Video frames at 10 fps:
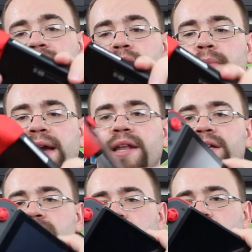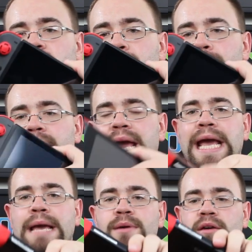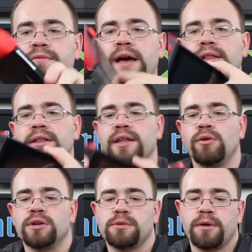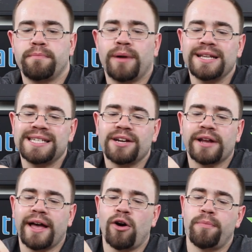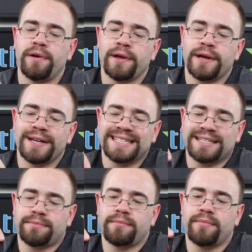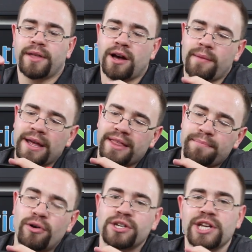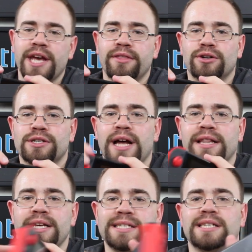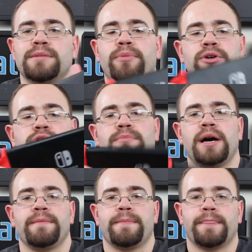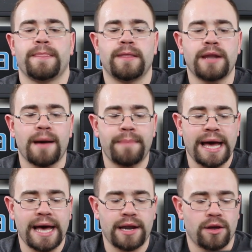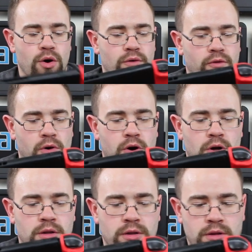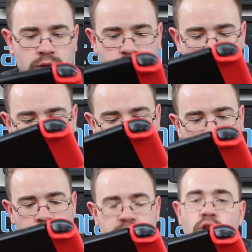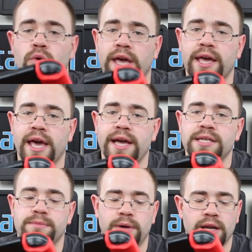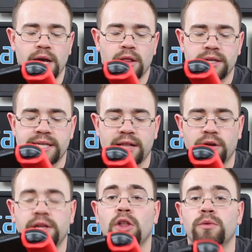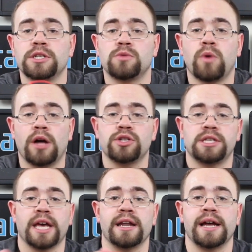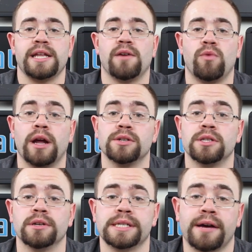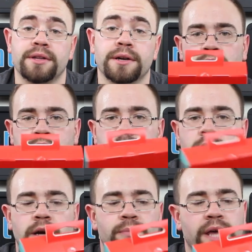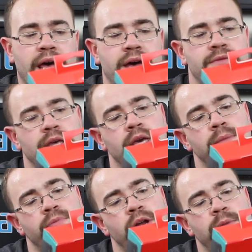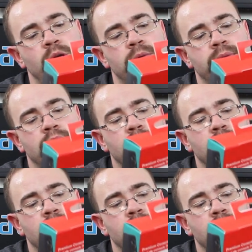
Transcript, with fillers: the mechanism here may be affected. They do also put buttons here to help. And they push in, they're just not the easiest to push, but not bad overall. It's an okay case, but let's take a look at the other ones as well just to get an idea of what else there is out there. Next one up, we have the premium